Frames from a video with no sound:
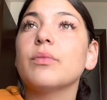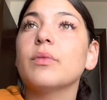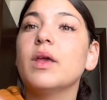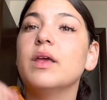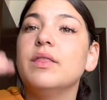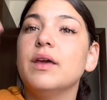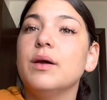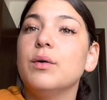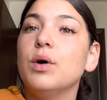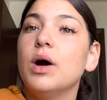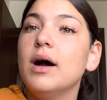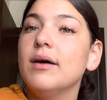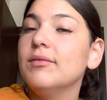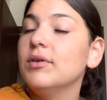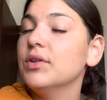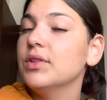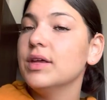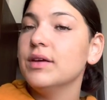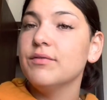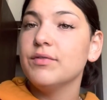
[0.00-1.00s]
they will have
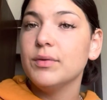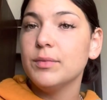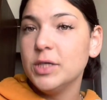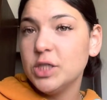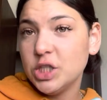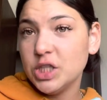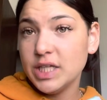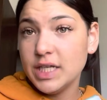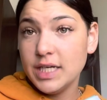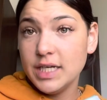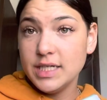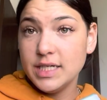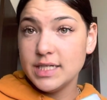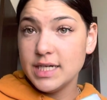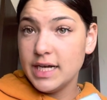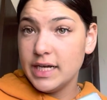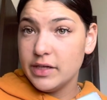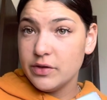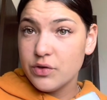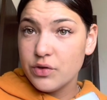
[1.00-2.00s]
all the information they need
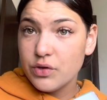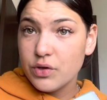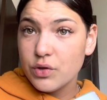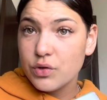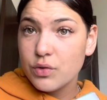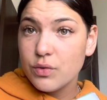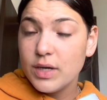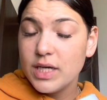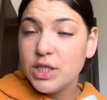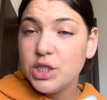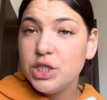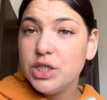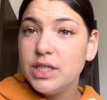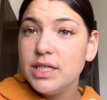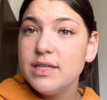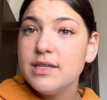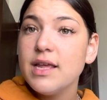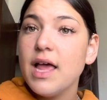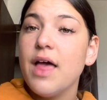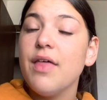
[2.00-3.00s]
to answer those
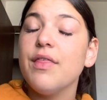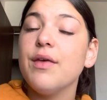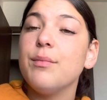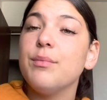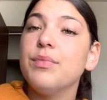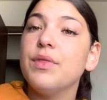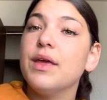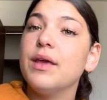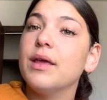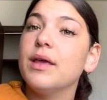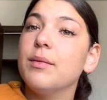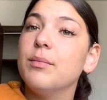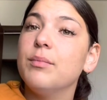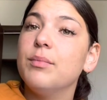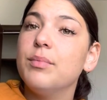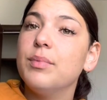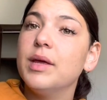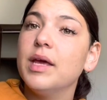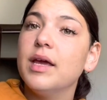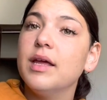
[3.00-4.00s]
questions, and then they can
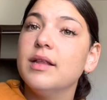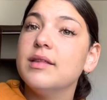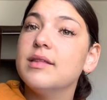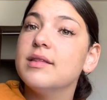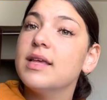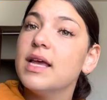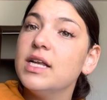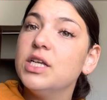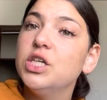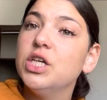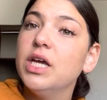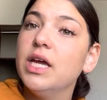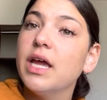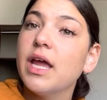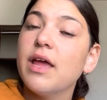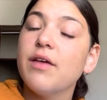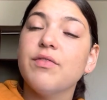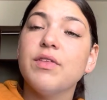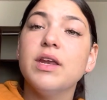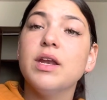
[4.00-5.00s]
begin
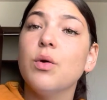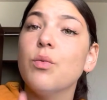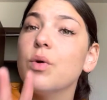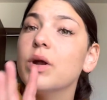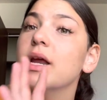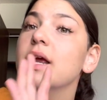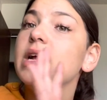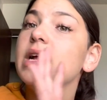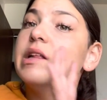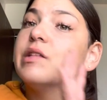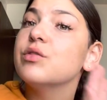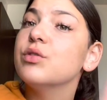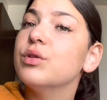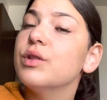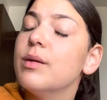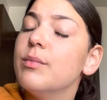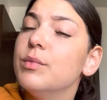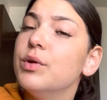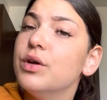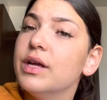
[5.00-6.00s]
sketching. If they don't want to answer
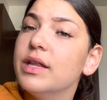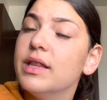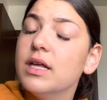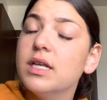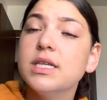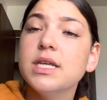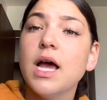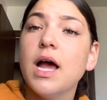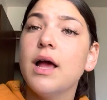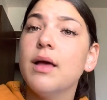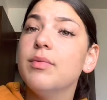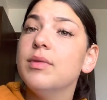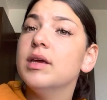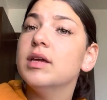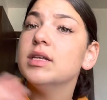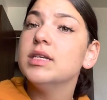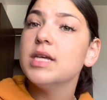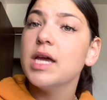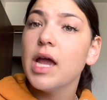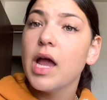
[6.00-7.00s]
them during that time, they
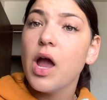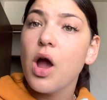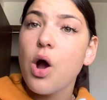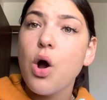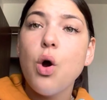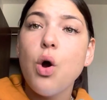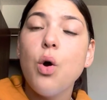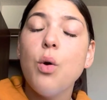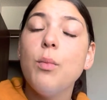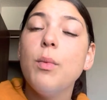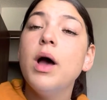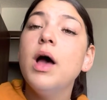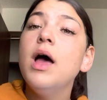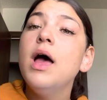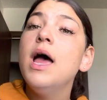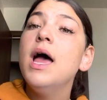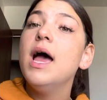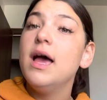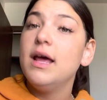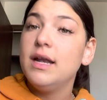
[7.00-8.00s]
can take it home
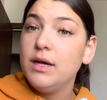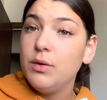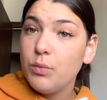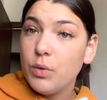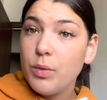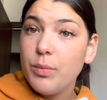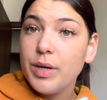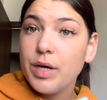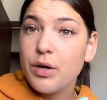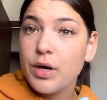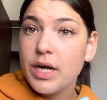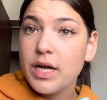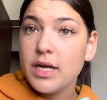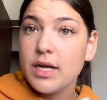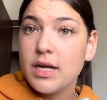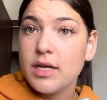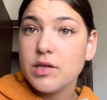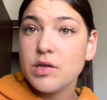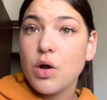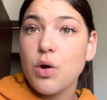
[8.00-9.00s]
and it will be
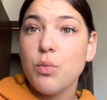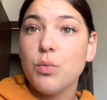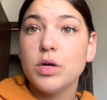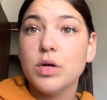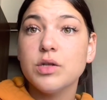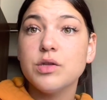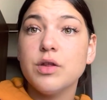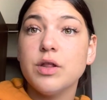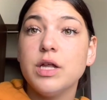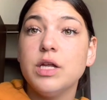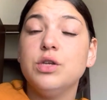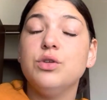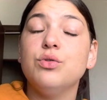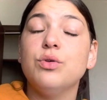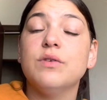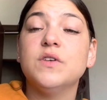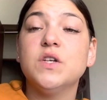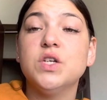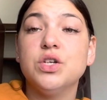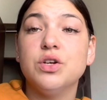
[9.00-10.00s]
graded as homework. So they do
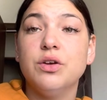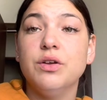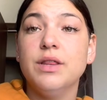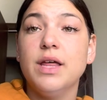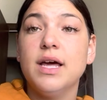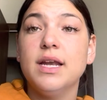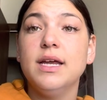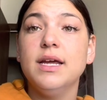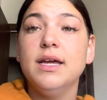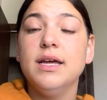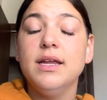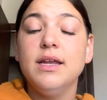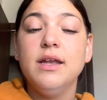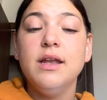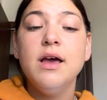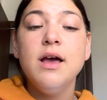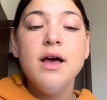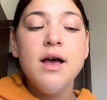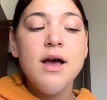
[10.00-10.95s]
have to turn that in.